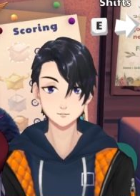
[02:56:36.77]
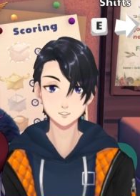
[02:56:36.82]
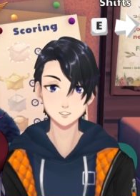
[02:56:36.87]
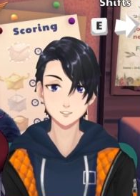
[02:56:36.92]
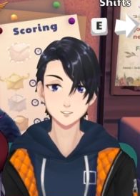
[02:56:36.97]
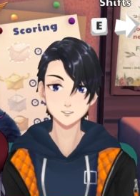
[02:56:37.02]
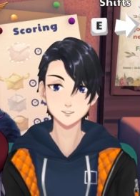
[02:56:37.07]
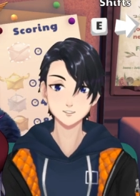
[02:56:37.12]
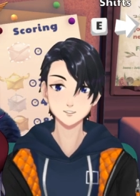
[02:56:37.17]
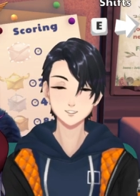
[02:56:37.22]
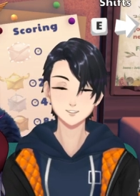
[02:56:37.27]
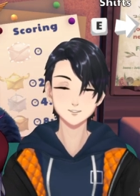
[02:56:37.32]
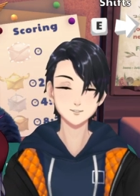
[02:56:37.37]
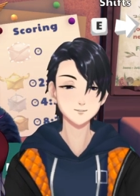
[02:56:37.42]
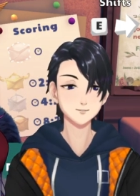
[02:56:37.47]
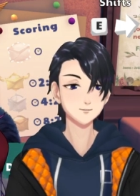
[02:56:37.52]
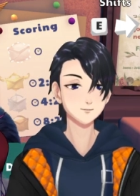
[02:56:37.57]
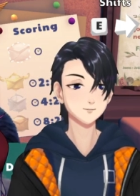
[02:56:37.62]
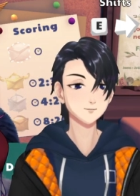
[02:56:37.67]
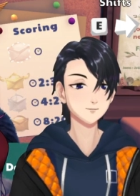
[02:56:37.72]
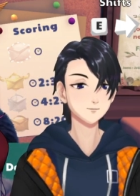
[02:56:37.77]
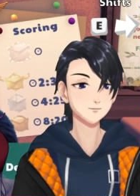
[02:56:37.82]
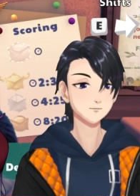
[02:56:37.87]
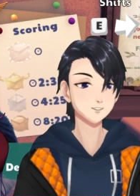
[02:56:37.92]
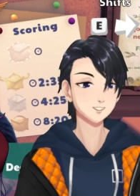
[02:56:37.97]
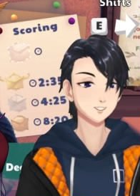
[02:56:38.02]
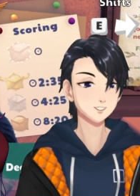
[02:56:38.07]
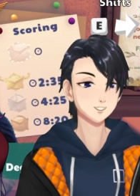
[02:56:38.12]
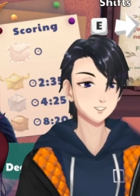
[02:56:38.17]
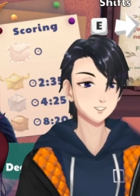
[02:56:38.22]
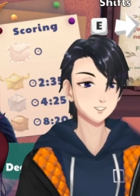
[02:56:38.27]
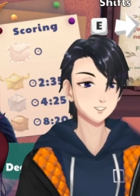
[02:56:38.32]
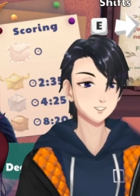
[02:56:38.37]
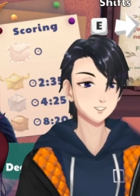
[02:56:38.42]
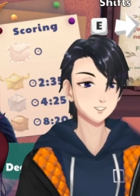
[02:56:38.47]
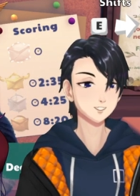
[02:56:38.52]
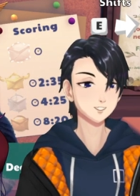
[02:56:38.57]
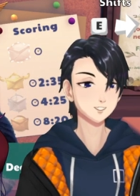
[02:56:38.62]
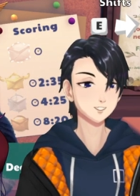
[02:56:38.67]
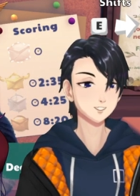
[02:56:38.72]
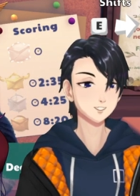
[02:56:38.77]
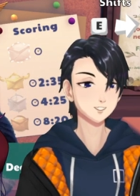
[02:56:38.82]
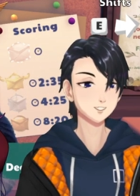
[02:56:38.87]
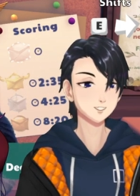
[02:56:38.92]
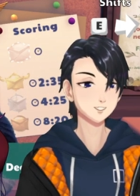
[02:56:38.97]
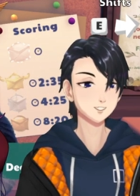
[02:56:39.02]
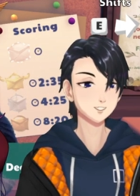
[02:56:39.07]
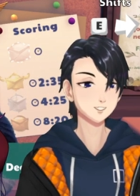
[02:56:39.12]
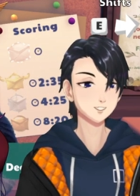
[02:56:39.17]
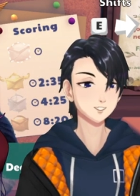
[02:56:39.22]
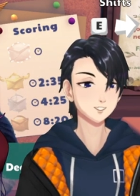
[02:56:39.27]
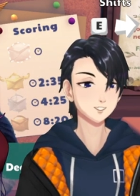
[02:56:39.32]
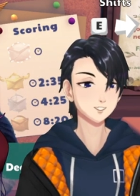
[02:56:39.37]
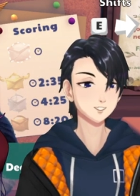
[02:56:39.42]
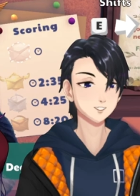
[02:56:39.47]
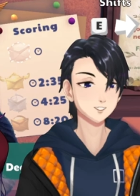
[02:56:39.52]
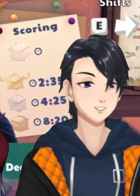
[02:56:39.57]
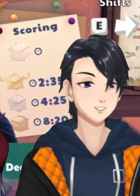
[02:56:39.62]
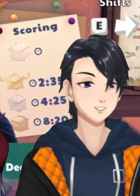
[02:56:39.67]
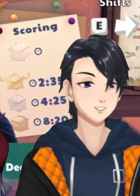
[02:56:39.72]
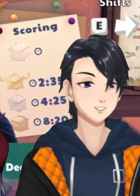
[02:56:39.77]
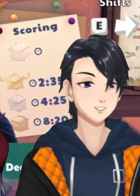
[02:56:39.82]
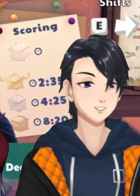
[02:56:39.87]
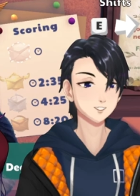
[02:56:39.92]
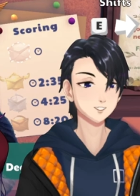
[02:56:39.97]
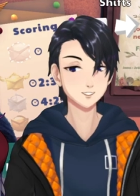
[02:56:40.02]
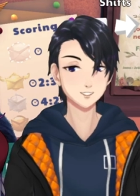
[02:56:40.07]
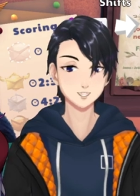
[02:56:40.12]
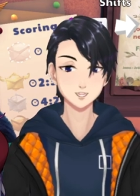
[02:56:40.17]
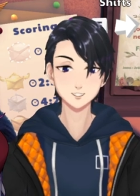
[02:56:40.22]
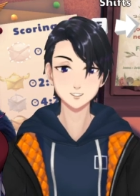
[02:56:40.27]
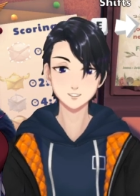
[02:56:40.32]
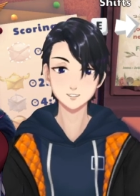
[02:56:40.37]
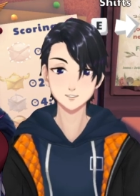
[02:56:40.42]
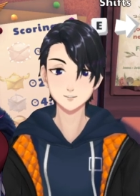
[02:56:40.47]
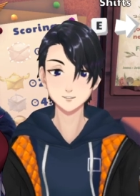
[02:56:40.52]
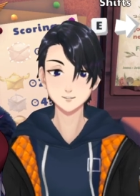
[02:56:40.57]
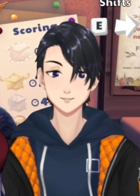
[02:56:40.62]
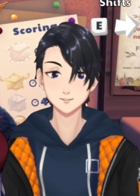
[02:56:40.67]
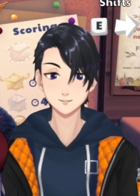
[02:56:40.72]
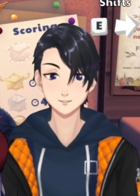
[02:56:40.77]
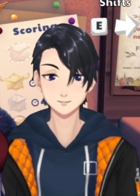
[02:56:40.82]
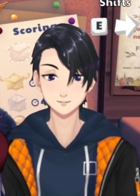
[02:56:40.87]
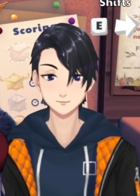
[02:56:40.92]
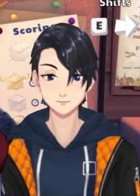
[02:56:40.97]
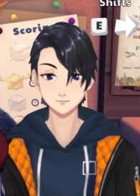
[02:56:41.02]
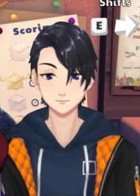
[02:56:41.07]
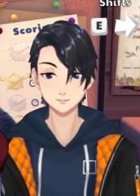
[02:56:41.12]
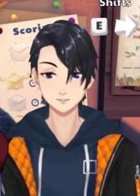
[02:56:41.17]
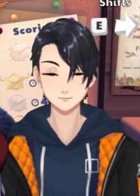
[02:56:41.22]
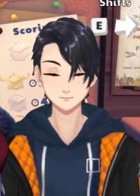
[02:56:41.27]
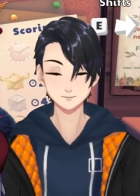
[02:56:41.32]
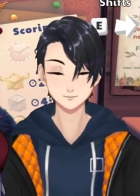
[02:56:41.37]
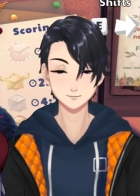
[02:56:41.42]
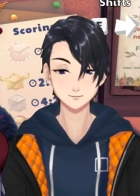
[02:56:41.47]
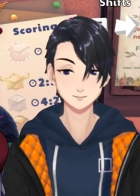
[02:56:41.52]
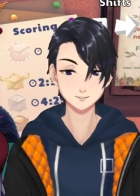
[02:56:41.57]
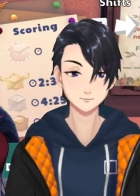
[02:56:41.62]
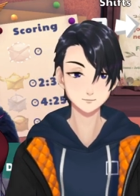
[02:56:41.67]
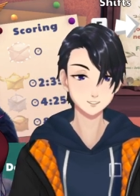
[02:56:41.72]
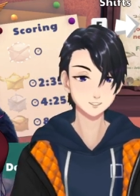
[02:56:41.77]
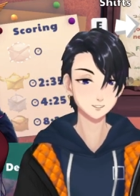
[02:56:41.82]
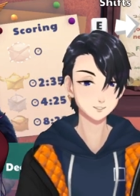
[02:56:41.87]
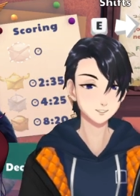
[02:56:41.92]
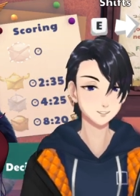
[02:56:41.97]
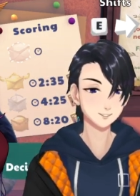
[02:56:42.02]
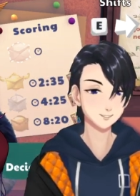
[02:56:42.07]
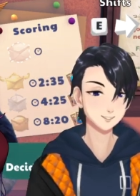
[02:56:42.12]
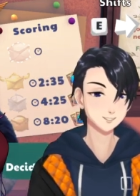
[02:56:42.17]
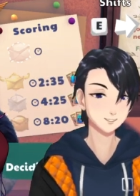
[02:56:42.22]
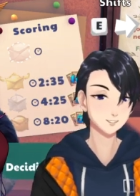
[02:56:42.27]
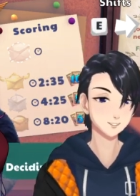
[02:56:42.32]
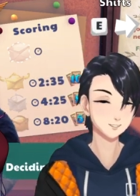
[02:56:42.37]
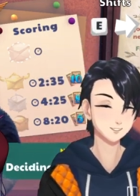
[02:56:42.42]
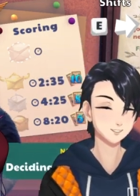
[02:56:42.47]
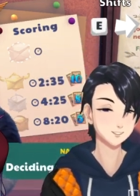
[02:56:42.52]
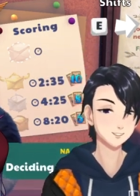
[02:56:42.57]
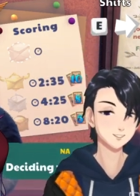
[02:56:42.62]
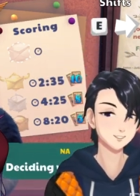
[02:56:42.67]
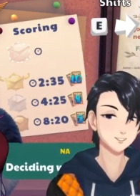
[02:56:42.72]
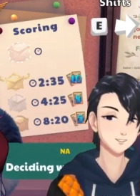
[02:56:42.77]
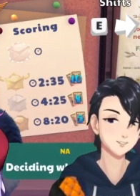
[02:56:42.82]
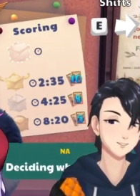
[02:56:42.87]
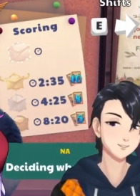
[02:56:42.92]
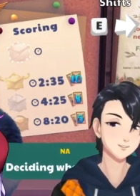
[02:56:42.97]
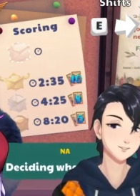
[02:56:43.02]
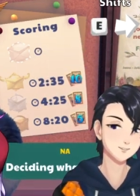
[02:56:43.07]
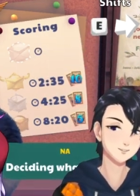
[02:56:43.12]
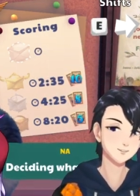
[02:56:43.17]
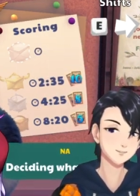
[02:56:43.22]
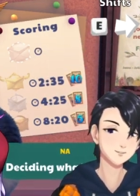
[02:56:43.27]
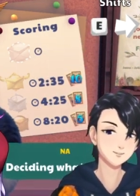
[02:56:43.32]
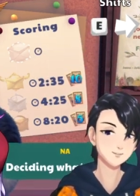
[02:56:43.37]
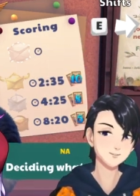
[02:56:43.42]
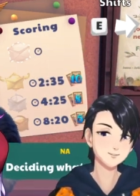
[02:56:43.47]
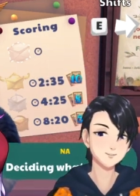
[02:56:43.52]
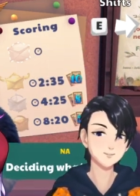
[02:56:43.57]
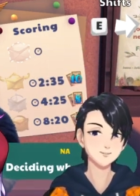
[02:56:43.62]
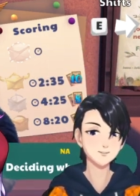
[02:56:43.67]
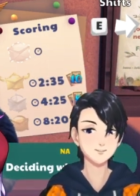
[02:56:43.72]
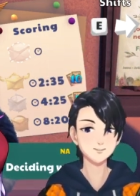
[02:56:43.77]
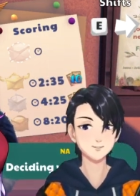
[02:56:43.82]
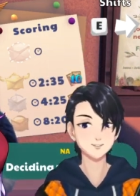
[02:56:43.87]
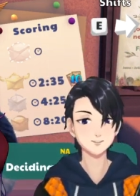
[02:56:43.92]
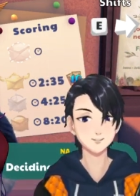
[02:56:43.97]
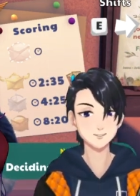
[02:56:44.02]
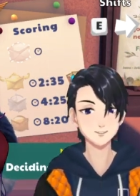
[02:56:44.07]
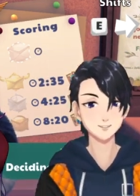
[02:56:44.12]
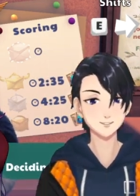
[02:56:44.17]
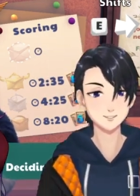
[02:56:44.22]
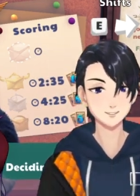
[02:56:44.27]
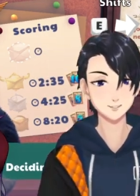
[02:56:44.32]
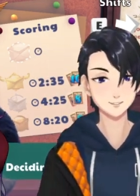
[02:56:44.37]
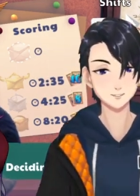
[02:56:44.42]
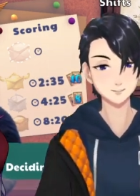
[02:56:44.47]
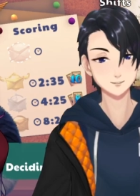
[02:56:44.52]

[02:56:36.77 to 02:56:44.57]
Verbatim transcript: Yes, right. Give me one, like, quick second. I gotta quickly grab something. Mm mm mm.